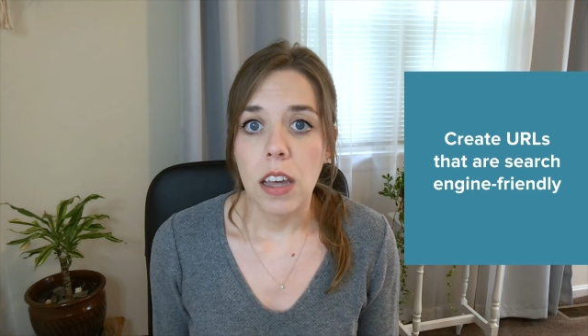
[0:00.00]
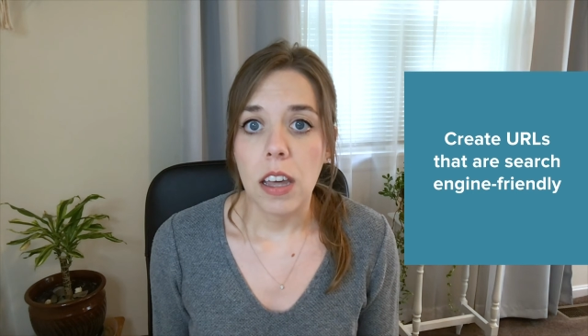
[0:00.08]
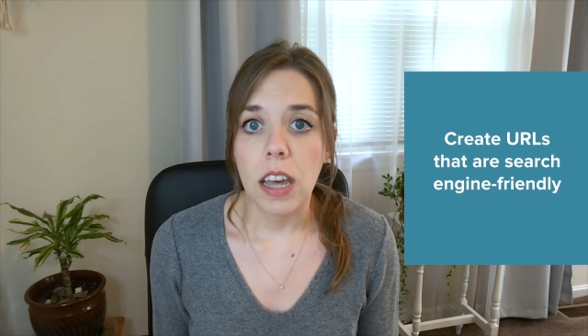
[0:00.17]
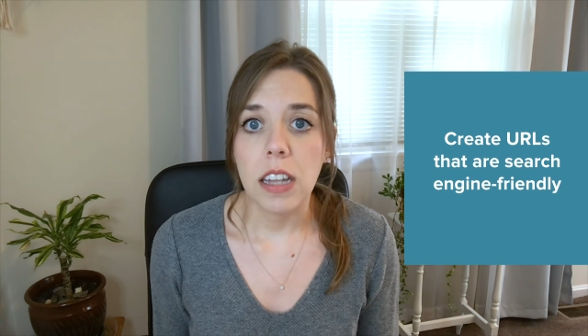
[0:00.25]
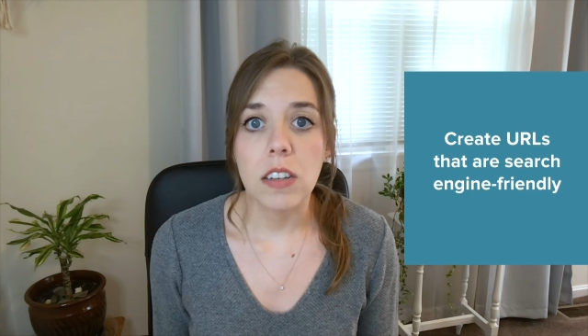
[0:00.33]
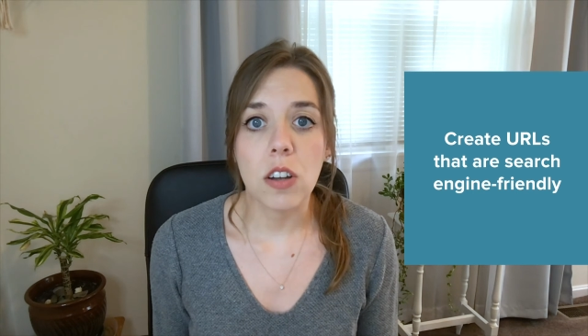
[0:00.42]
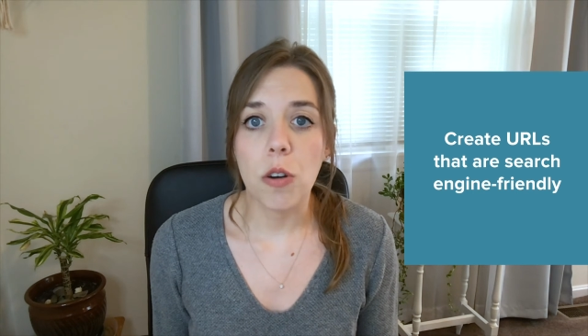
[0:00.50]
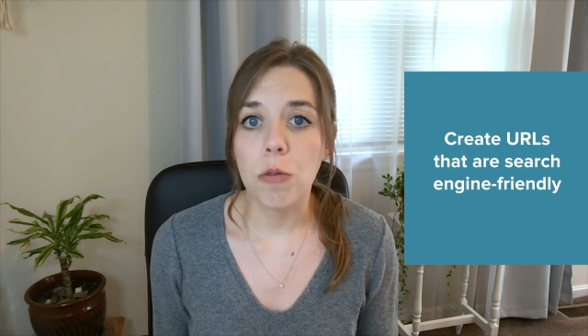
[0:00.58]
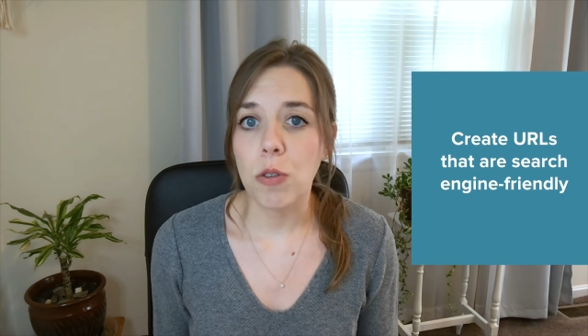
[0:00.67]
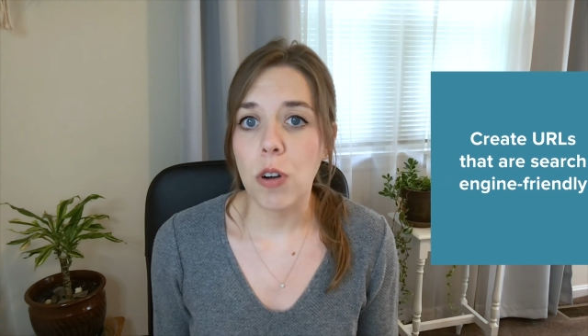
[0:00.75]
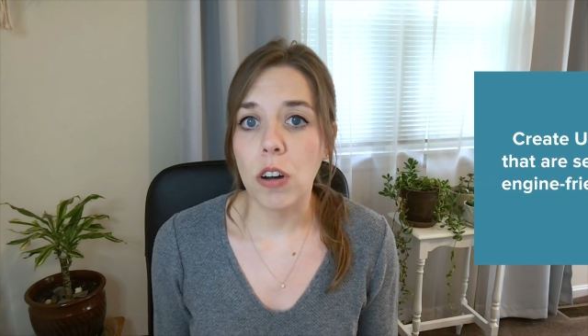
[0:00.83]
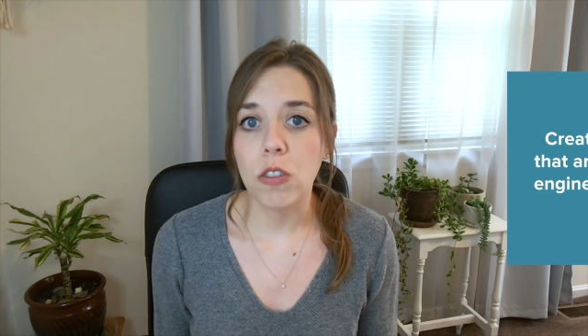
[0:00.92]
And
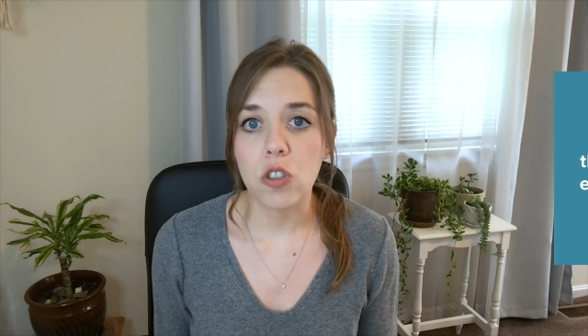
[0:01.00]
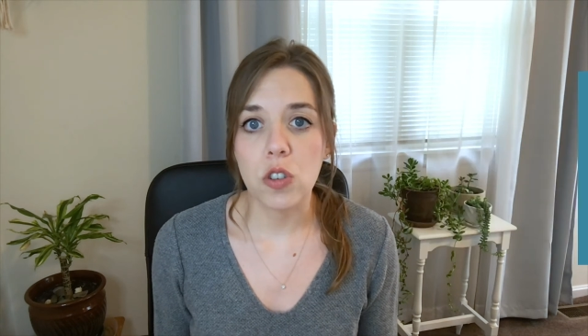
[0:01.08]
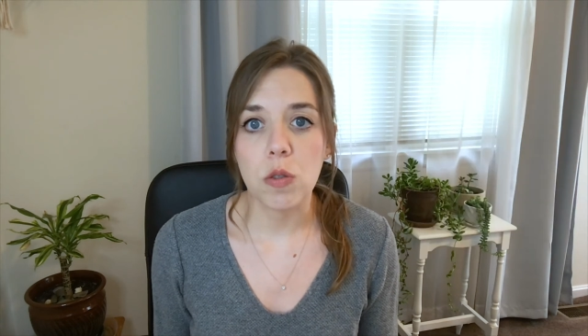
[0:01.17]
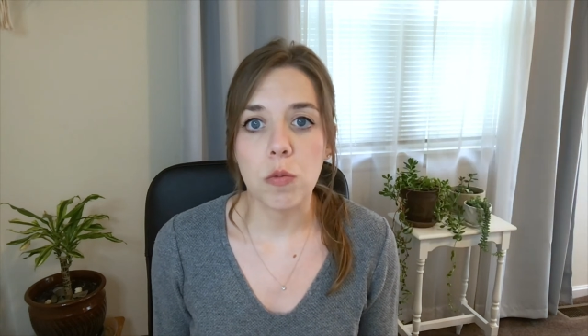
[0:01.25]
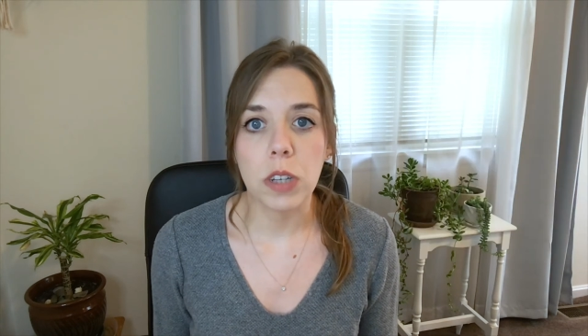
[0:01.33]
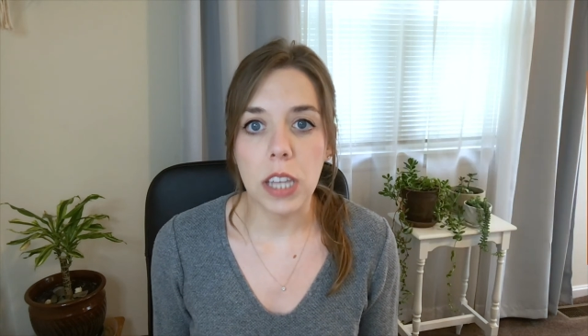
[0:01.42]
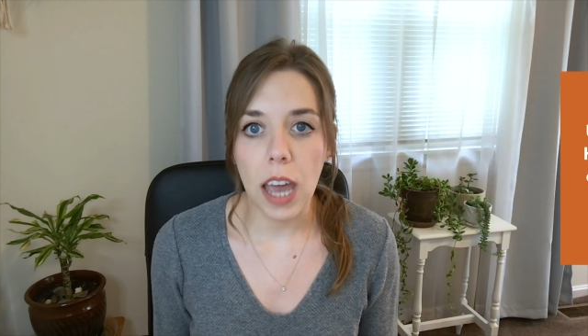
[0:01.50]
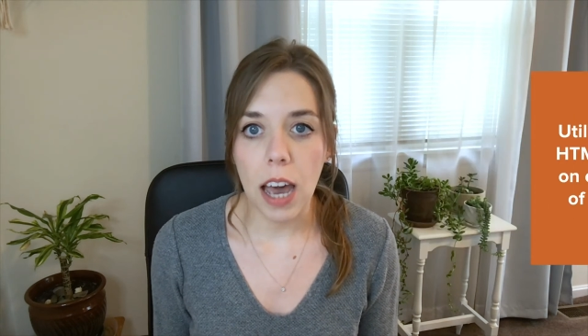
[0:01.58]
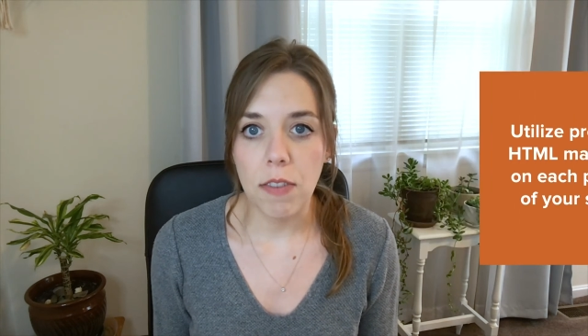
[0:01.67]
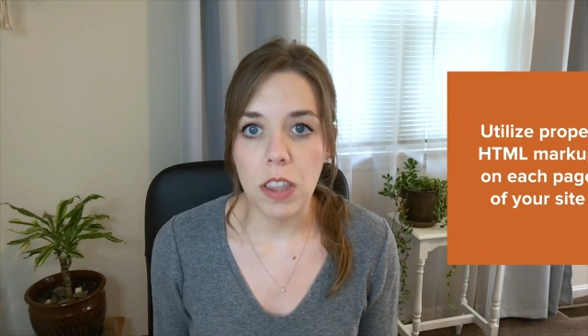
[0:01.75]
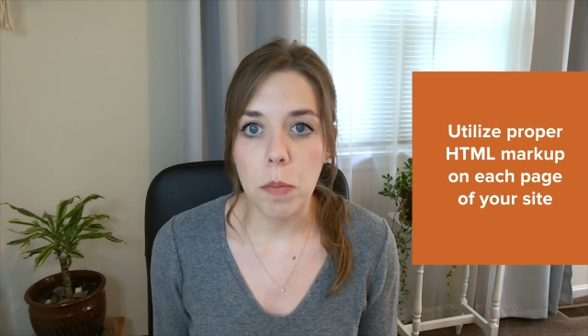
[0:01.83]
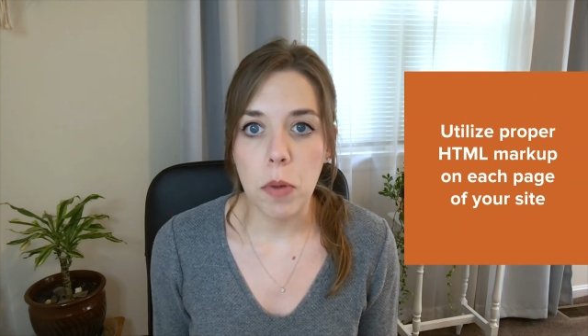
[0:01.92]
overall, just really
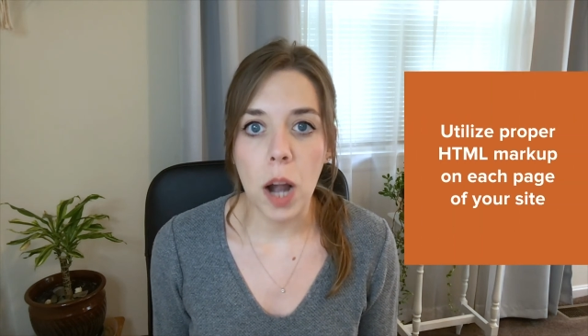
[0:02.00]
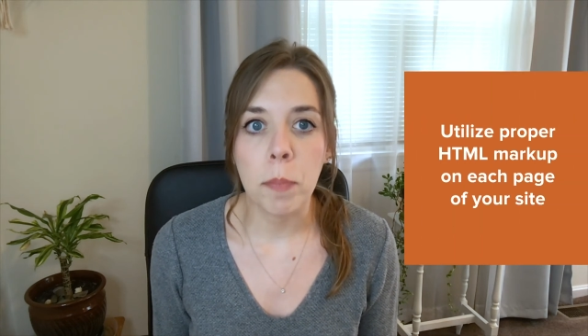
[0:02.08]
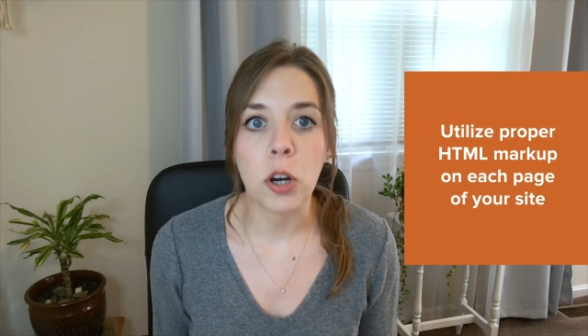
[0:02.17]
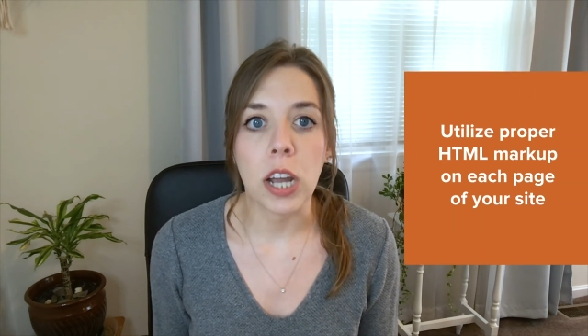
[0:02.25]
having the proper